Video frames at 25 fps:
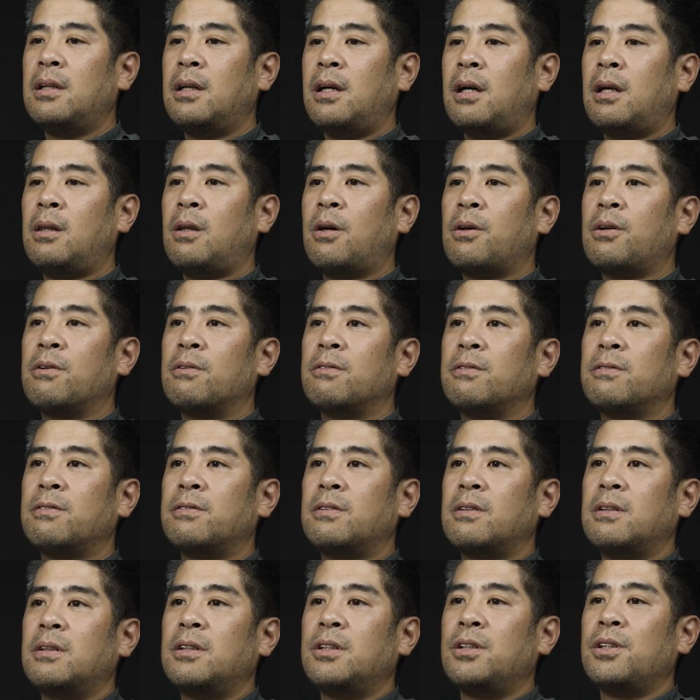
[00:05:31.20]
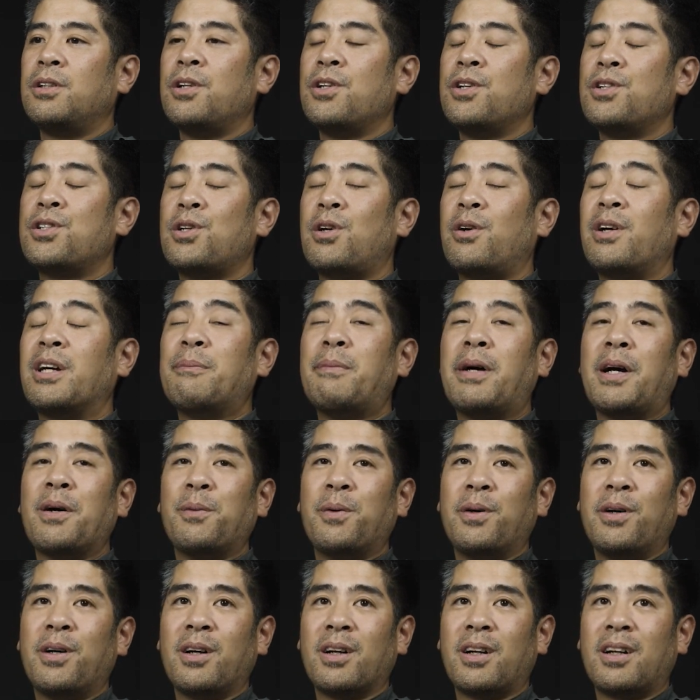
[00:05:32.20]
lot of showing my
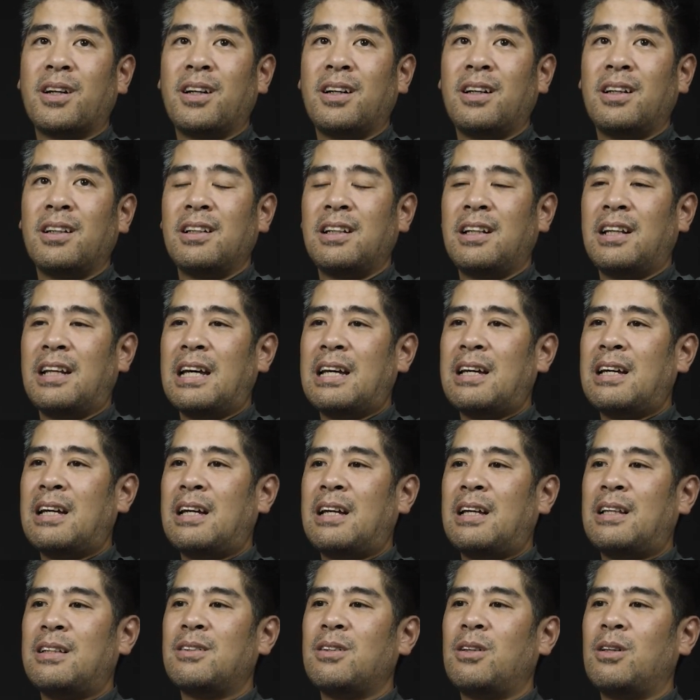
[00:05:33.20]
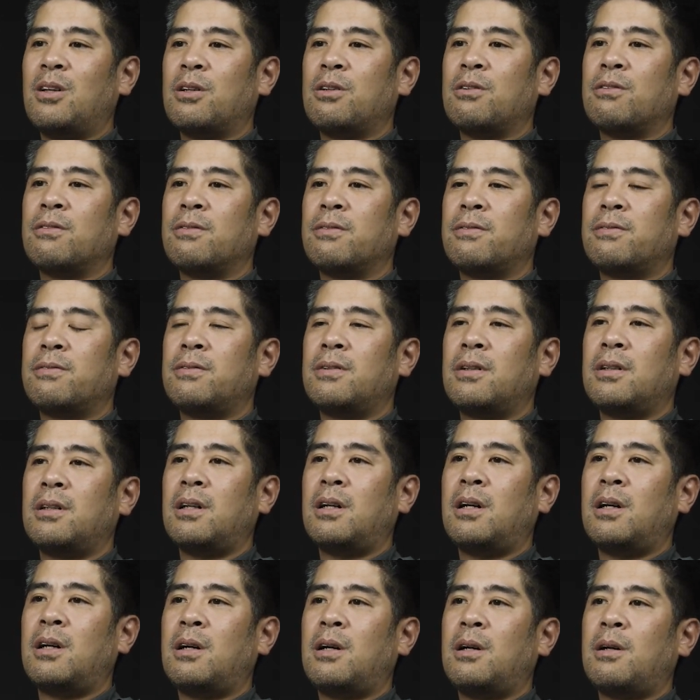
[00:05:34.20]
work and a lot of
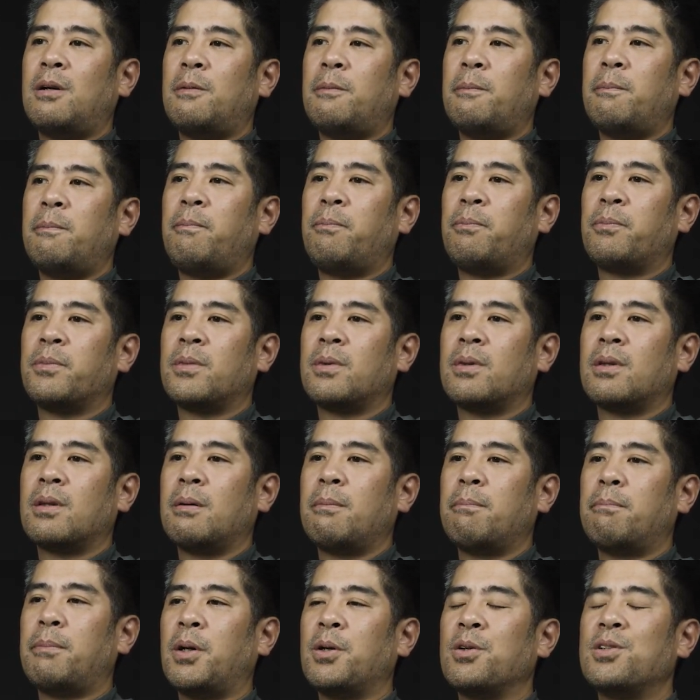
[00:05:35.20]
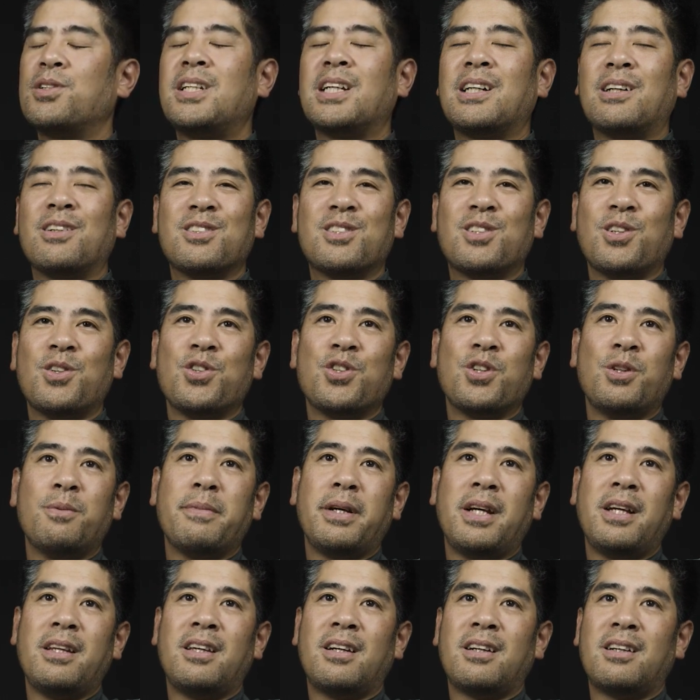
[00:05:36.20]
posting on social
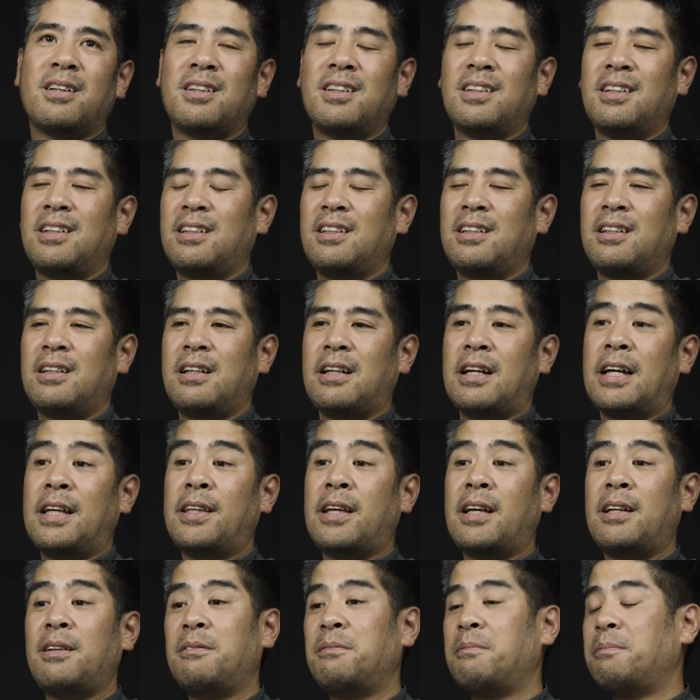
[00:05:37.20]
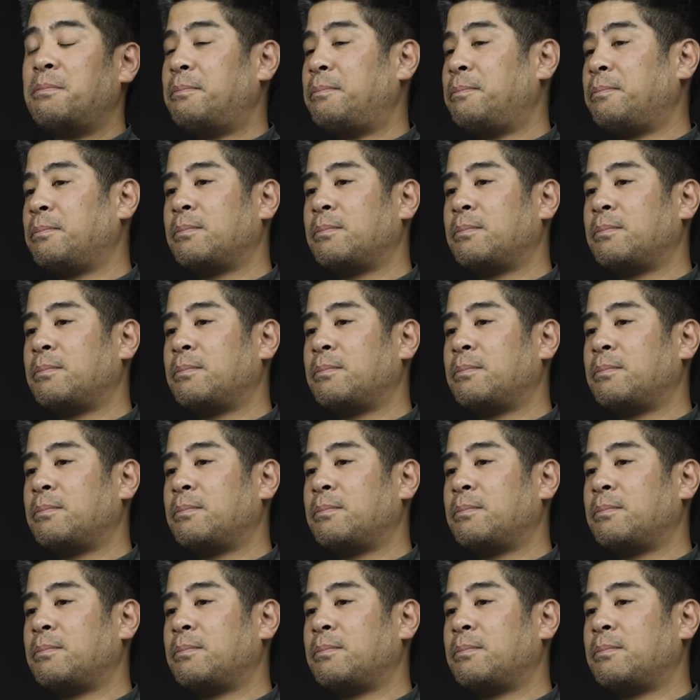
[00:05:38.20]
media. And then,